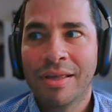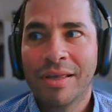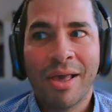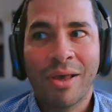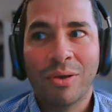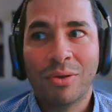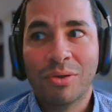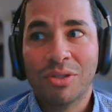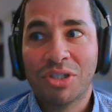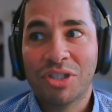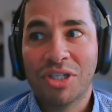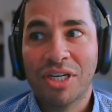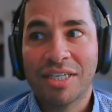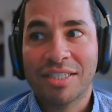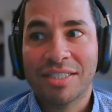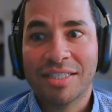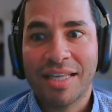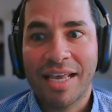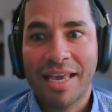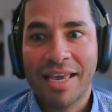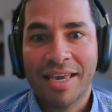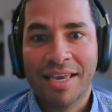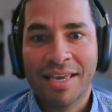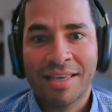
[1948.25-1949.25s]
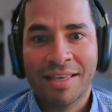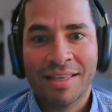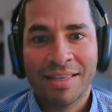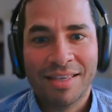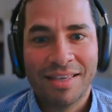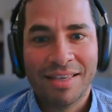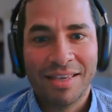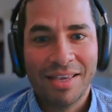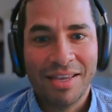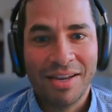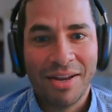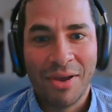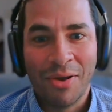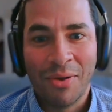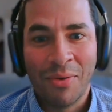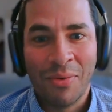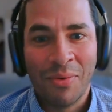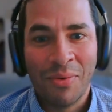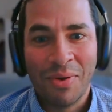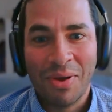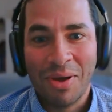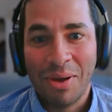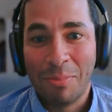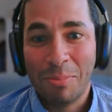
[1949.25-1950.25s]
who's just like,
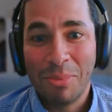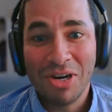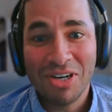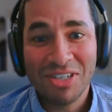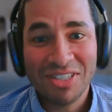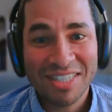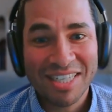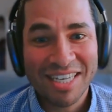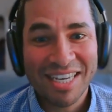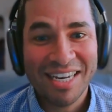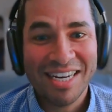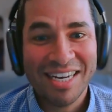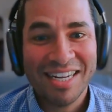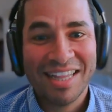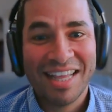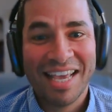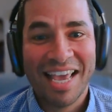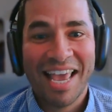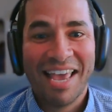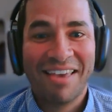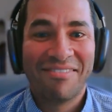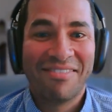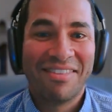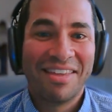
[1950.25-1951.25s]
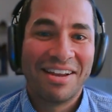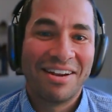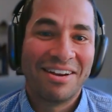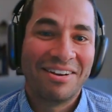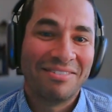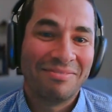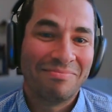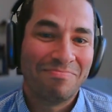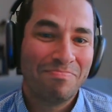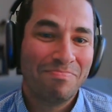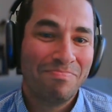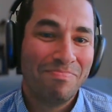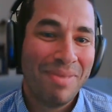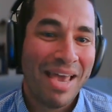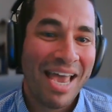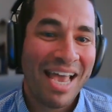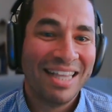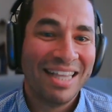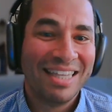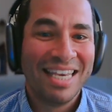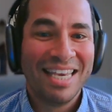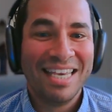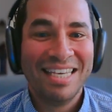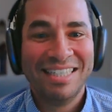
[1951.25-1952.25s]
a person, and they have their
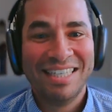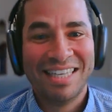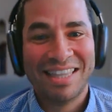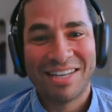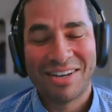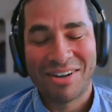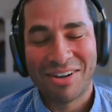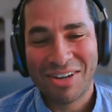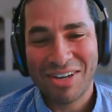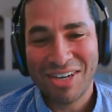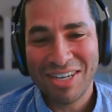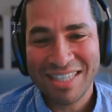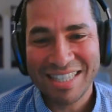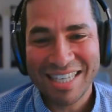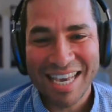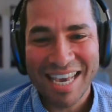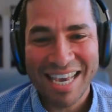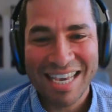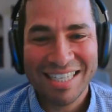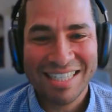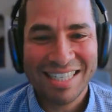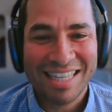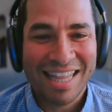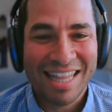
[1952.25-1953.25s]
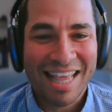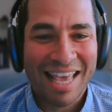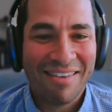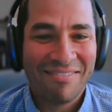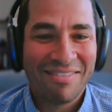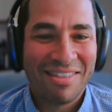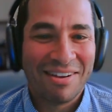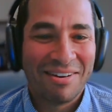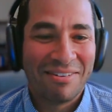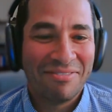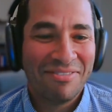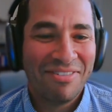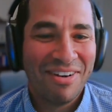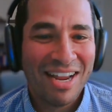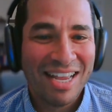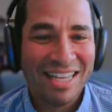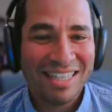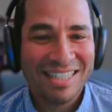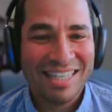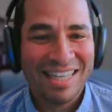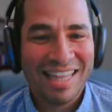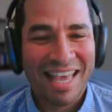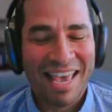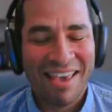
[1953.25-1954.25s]
bad days and their good days, and they have their
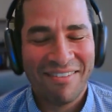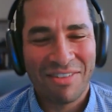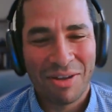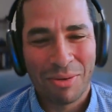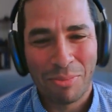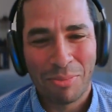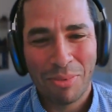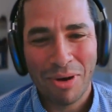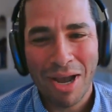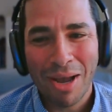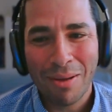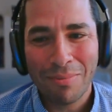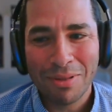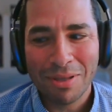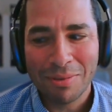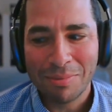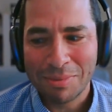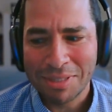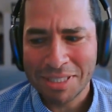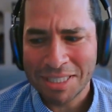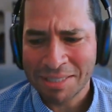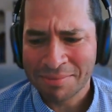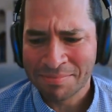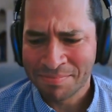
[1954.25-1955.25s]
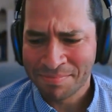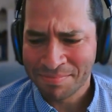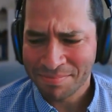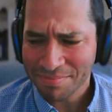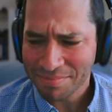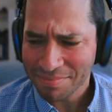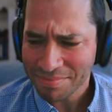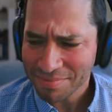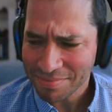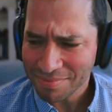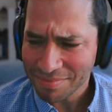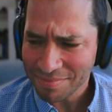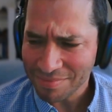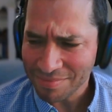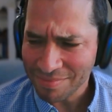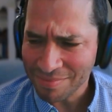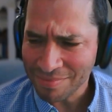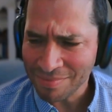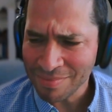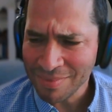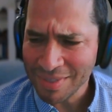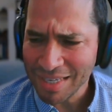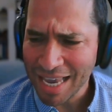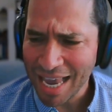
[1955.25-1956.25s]
friends and they have their problems.
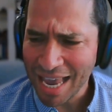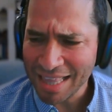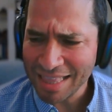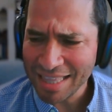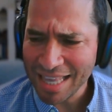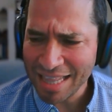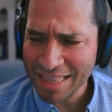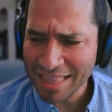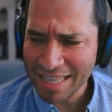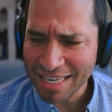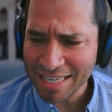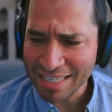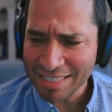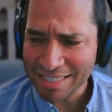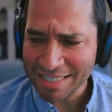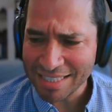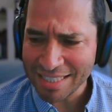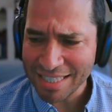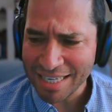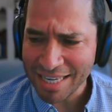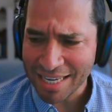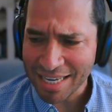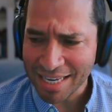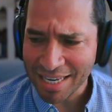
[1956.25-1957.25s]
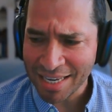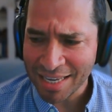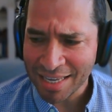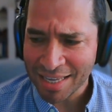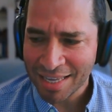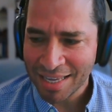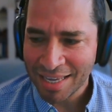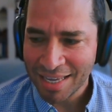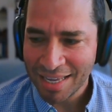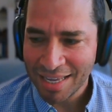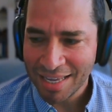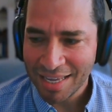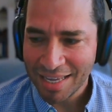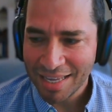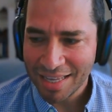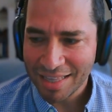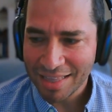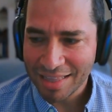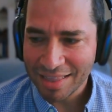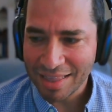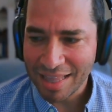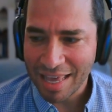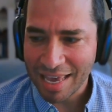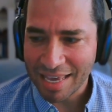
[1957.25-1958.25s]
And then they see
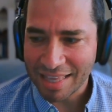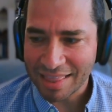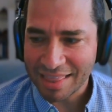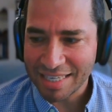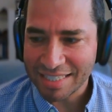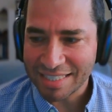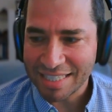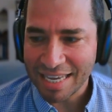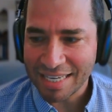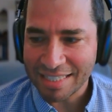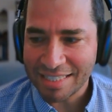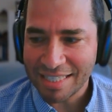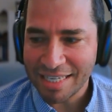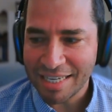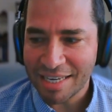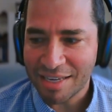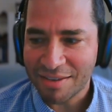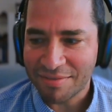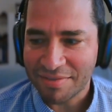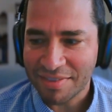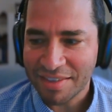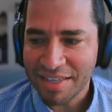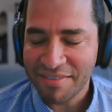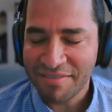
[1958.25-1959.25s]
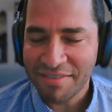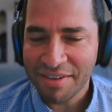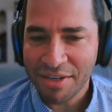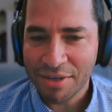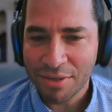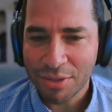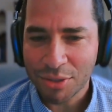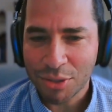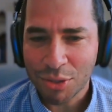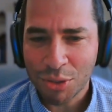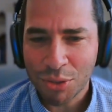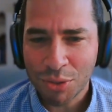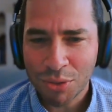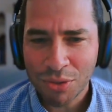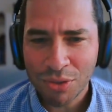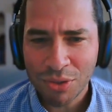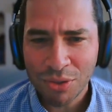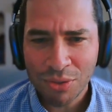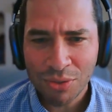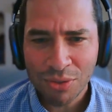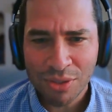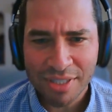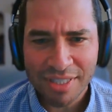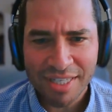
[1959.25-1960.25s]
like this idea of living your
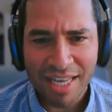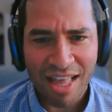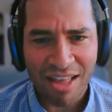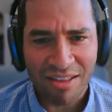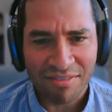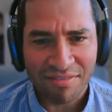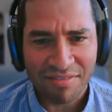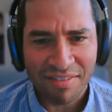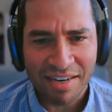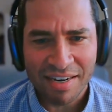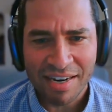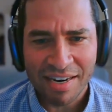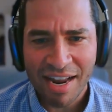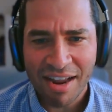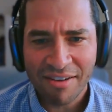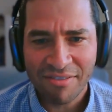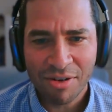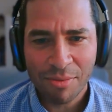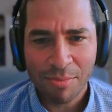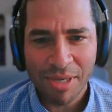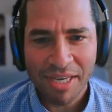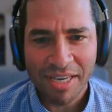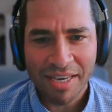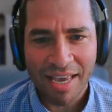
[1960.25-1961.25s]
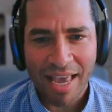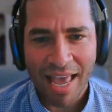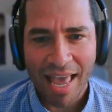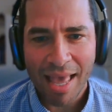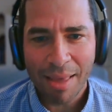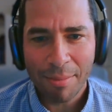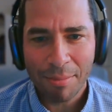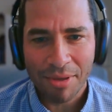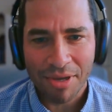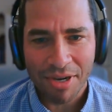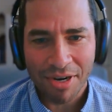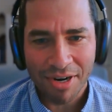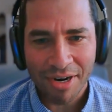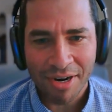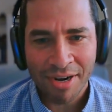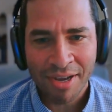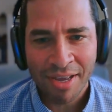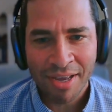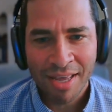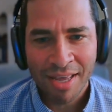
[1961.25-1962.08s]
true self and never being happier.